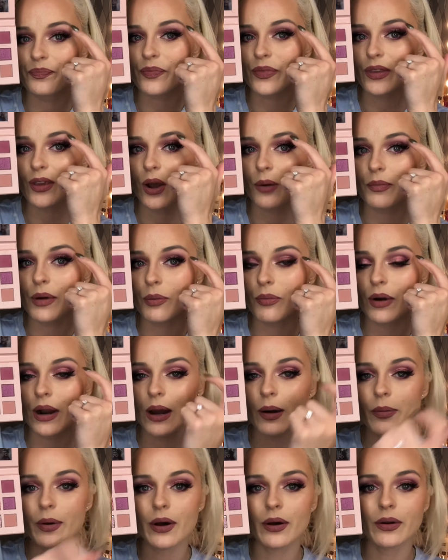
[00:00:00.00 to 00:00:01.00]
on my brow
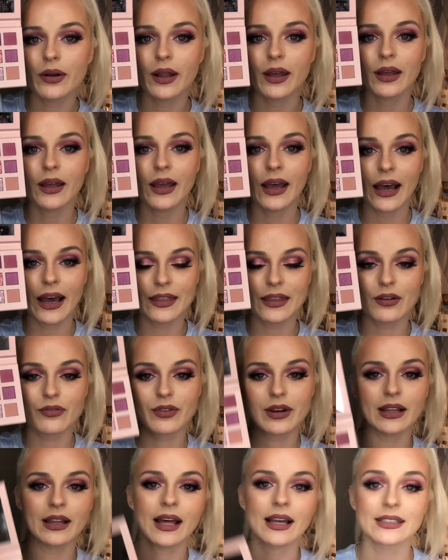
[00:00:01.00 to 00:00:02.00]
bone and then
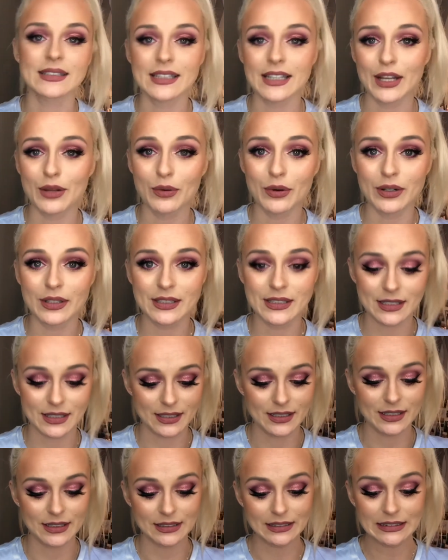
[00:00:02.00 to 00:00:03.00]
realised that it was,
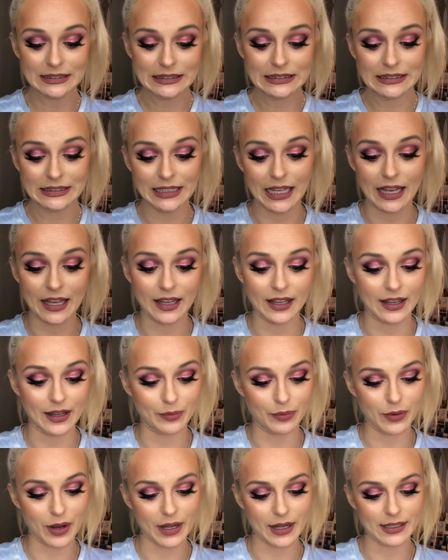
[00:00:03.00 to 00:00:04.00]
yeah,
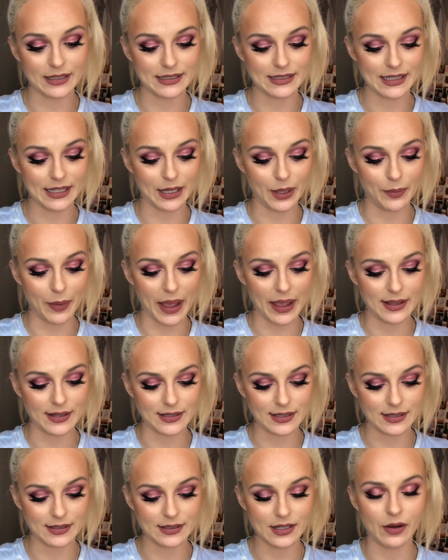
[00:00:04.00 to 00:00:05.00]
a concealer
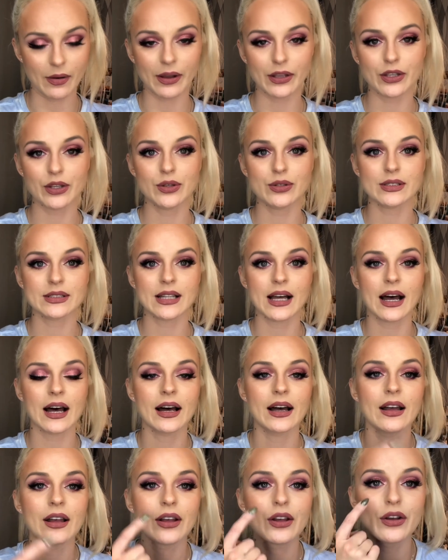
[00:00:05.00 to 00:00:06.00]
base. So I used that
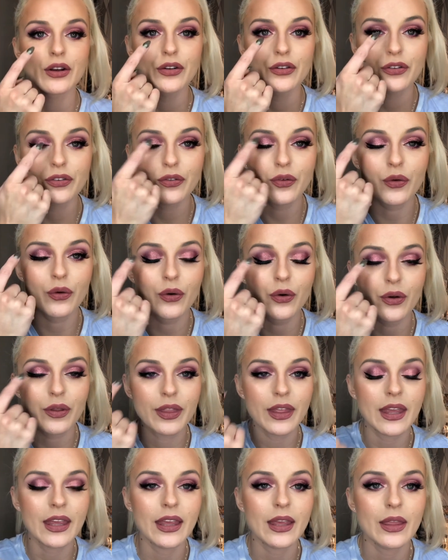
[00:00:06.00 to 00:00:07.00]
for
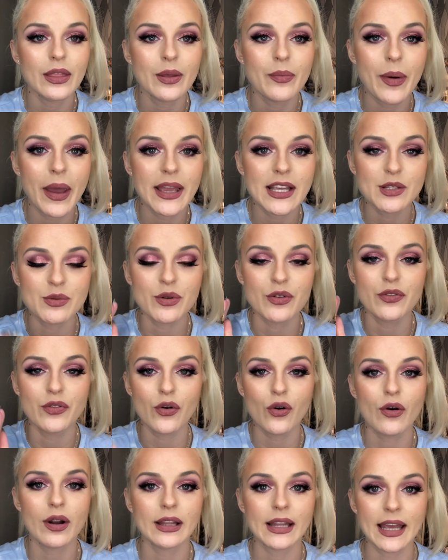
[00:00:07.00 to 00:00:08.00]
the base
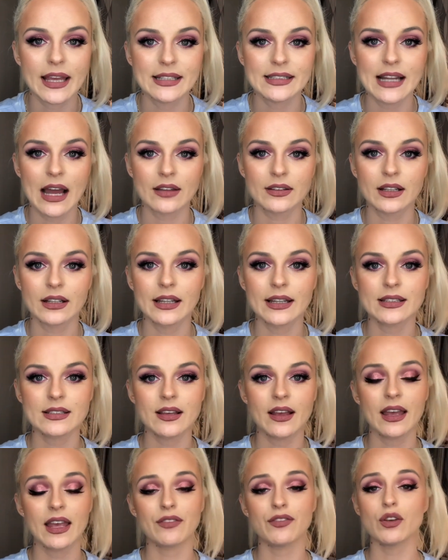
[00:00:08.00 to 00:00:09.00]
before I laid down the
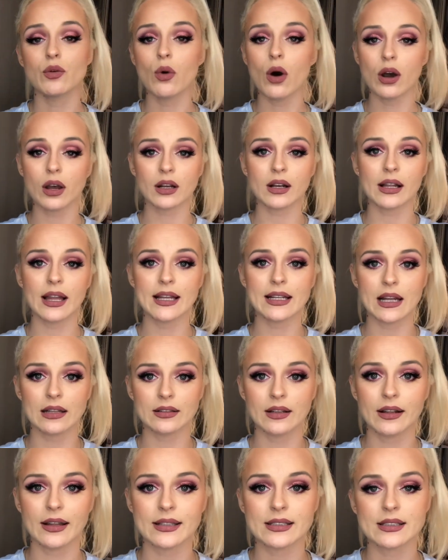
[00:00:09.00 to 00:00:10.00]
glitter. If you are going to lay down the
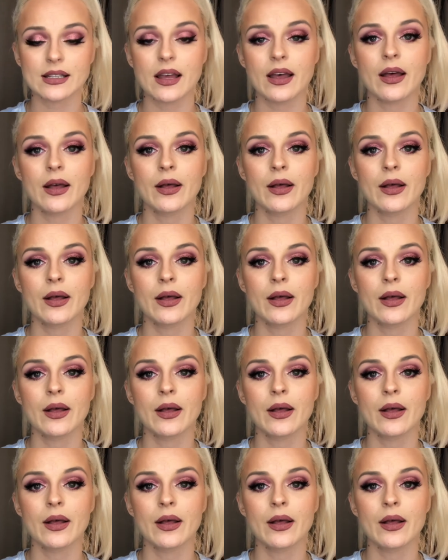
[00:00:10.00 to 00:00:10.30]
glitter,